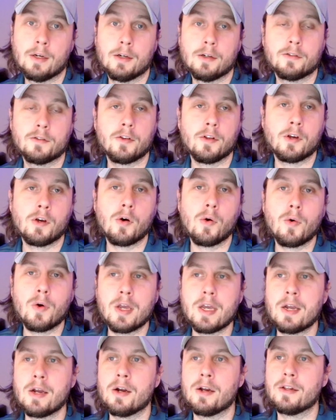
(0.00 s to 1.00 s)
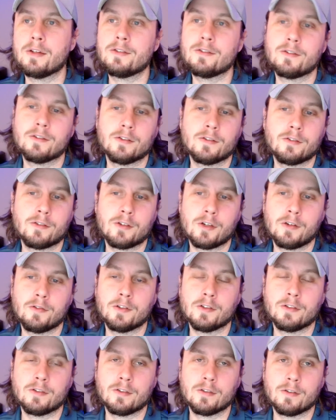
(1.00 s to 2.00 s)
So the goal here, this is a
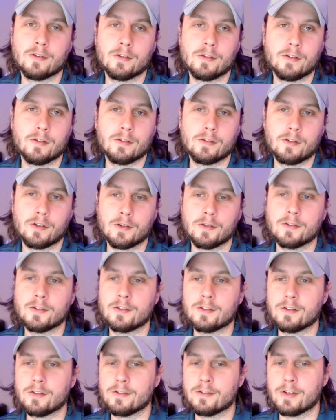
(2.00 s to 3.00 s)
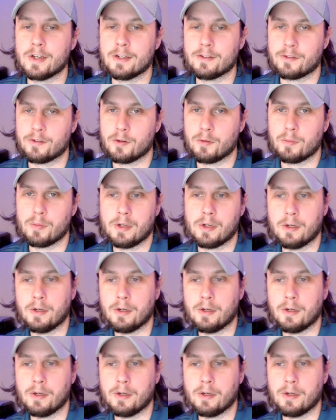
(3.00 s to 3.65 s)
services SOP.